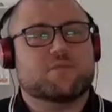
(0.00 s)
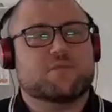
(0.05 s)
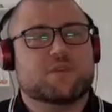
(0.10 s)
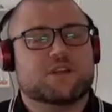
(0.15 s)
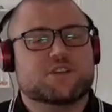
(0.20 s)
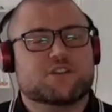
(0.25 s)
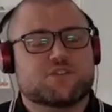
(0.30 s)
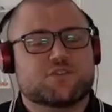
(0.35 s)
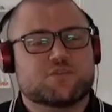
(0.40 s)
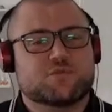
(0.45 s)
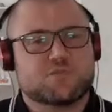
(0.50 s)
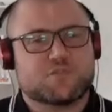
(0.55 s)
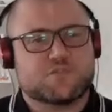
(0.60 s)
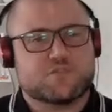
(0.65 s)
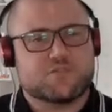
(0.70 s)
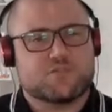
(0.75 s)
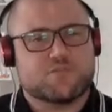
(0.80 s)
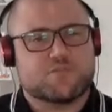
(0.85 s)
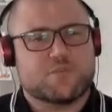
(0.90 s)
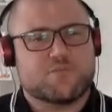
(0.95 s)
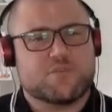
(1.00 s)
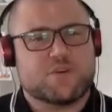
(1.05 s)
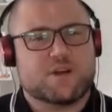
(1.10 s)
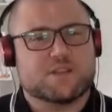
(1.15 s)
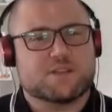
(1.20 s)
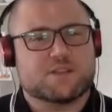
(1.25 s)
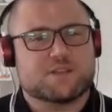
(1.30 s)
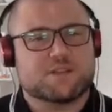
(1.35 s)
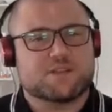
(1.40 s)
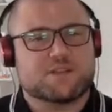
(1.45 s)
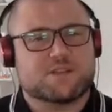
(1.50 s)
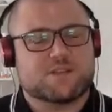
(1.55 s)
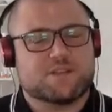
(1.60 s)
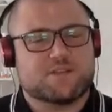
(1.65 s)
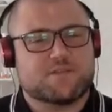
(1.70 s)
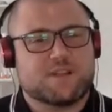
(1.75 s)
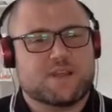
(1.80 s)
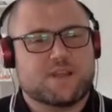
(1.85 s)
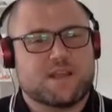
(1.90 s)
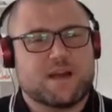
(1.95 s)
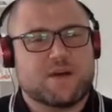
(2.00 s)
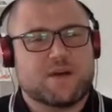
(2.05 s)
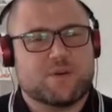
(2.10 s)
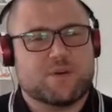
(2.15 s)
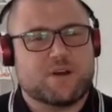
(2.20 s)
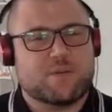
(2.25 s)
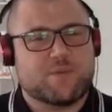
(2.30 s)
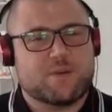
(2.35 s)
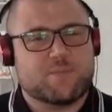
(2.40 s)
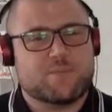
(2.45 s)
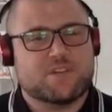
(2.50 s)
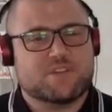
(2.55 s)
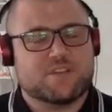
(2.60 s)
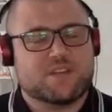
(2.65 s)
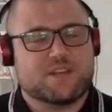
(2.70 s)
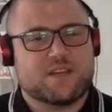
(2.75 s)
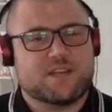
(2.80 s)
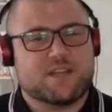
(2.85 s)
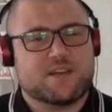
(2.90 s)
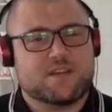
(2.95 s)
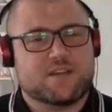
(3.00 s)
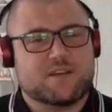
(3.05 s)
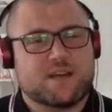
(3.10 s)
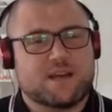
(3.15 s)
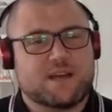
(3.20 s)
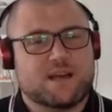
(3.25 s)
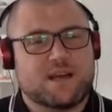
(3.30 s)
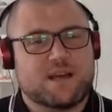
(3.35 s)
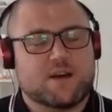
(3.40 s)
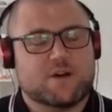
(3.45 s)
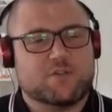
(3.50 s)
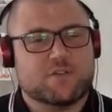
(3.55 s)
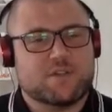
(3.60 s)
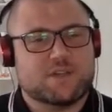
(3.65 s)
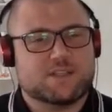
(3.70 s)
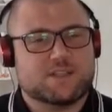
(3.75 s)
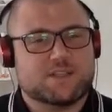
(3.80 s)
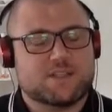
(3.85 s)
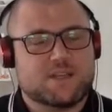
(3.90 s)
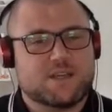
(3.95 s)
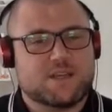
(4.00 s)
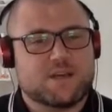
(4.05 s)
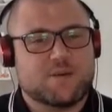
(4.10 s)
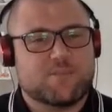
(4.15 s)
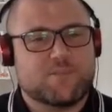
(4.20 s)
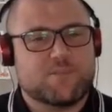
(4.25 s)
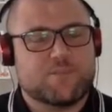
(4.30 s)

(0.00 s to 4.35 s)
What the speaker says: short story prizes and stuff like that. But am I missing any out? There's the